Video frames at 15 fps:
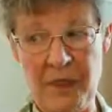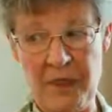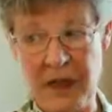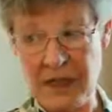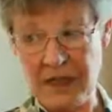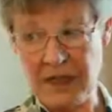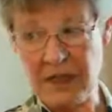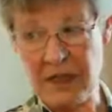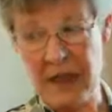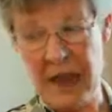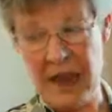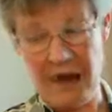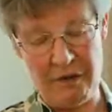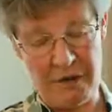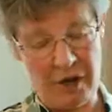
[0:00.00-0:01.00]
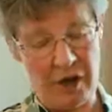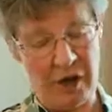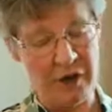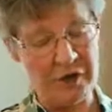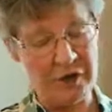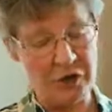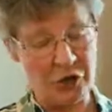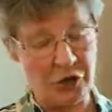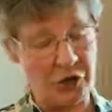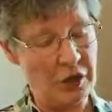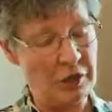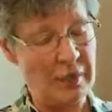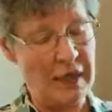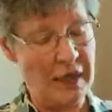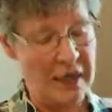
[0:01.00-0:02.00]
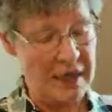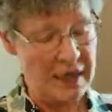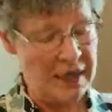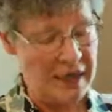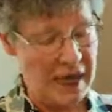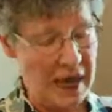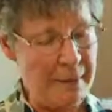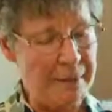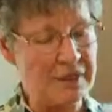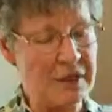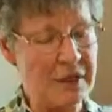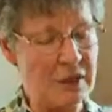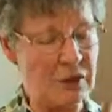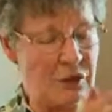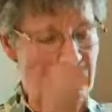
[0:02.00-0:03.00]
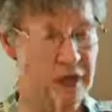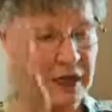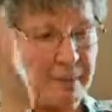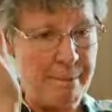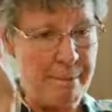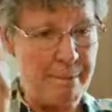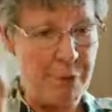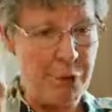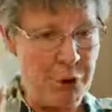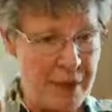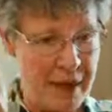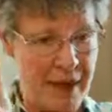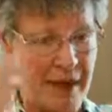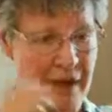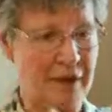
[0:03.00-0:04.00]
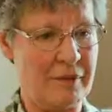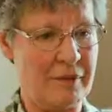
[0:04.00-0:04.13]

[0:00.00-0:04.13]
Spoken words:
That area of astronomy is absolutely booming.